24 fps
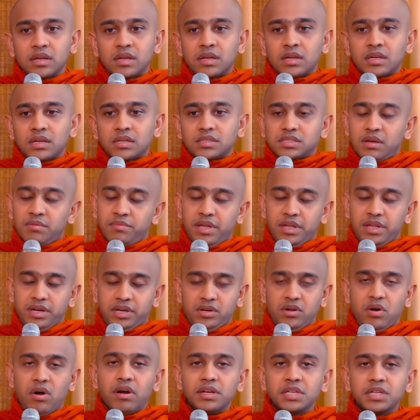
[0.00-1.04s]
Some
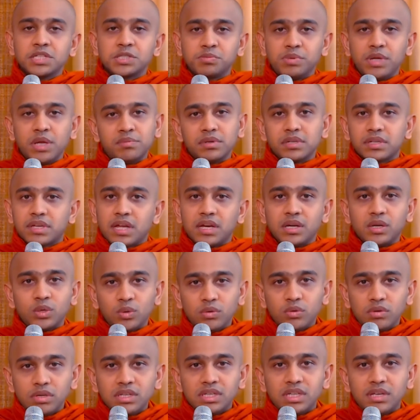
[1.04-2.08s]
meritorious people can do
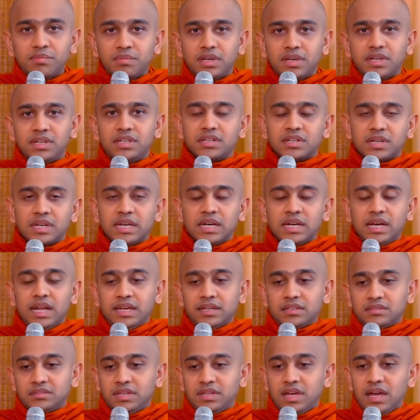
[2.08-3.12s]
it immediately,
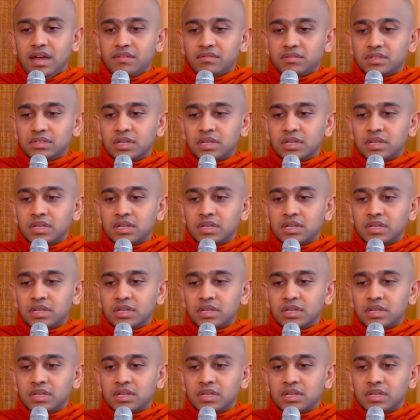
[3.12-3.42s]
like there were